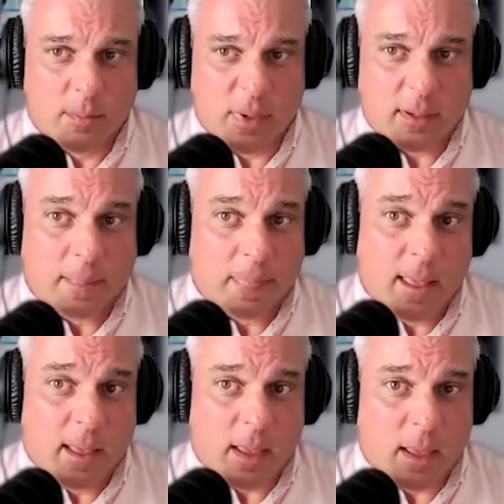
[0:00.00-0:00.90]
But
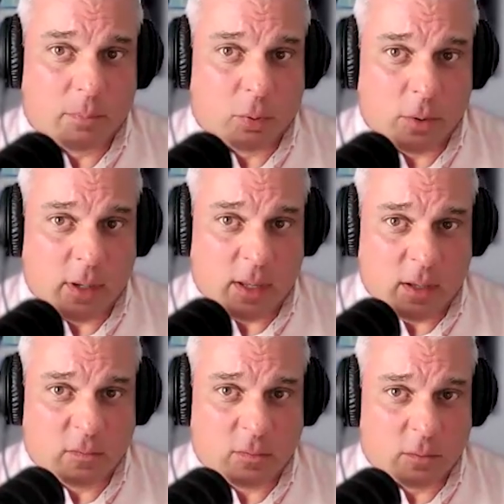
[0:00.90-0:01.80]

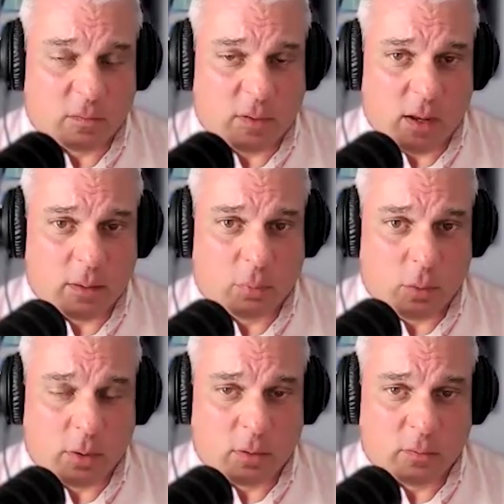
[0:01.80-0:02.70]
employees don't stay at
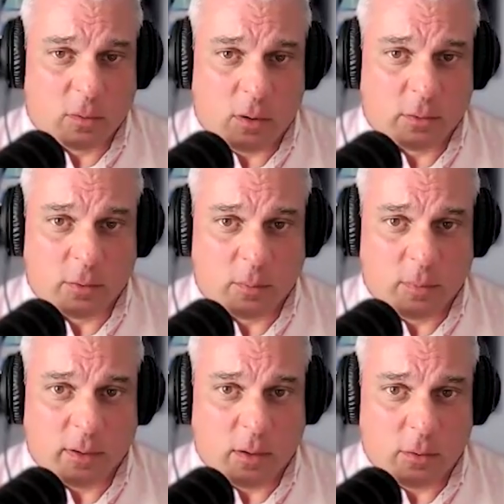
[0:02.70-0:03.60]
employers long
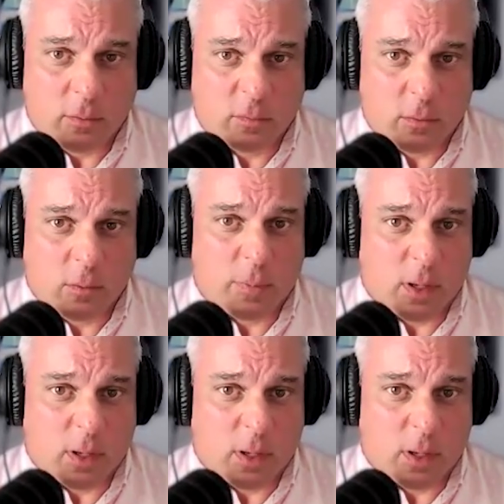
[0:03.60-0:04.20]
term like they used to.